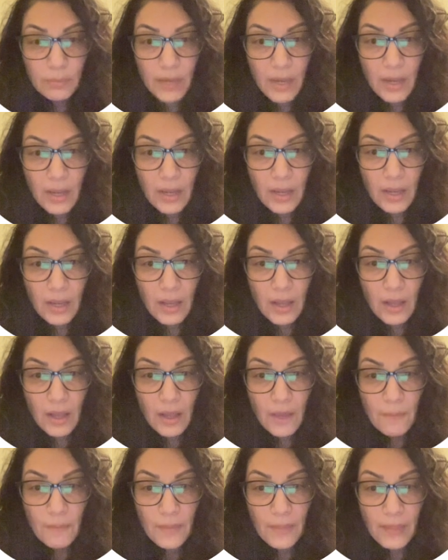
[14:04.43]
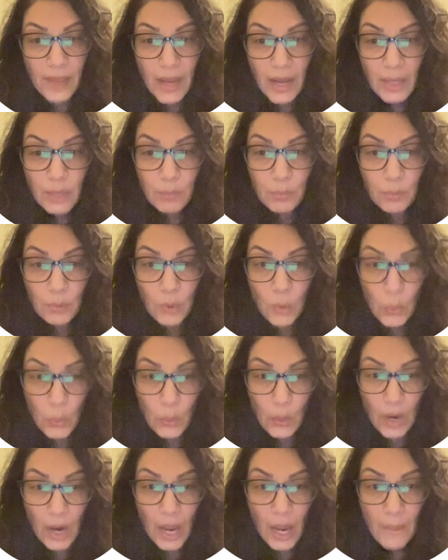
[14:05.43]
by that
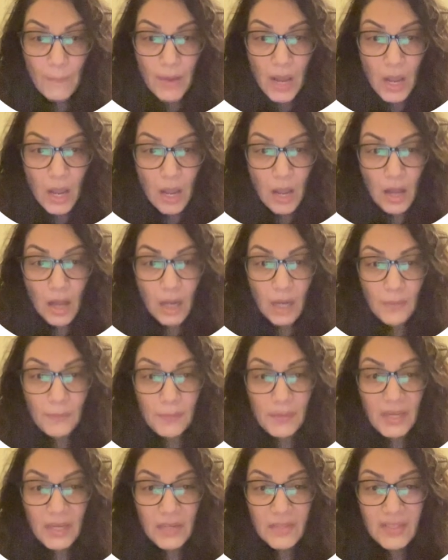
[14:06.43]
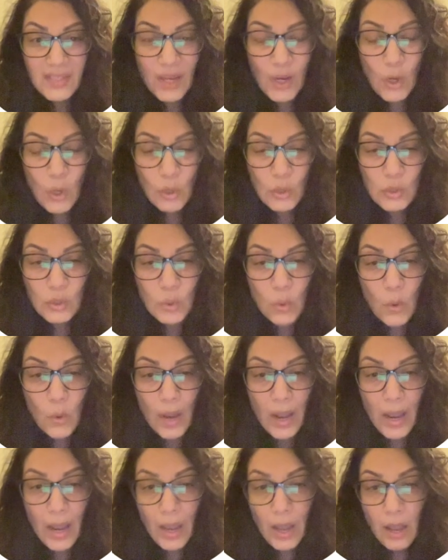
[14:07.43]
program, because they also
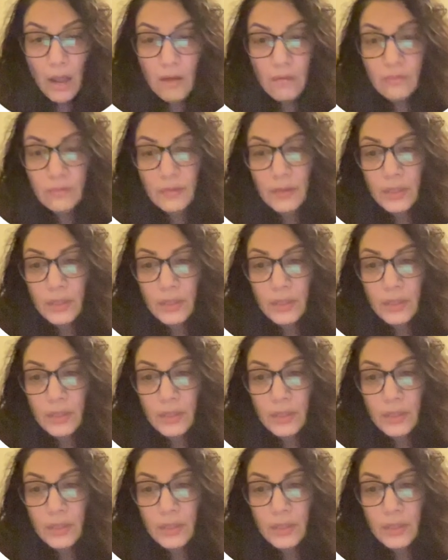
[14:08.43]
have,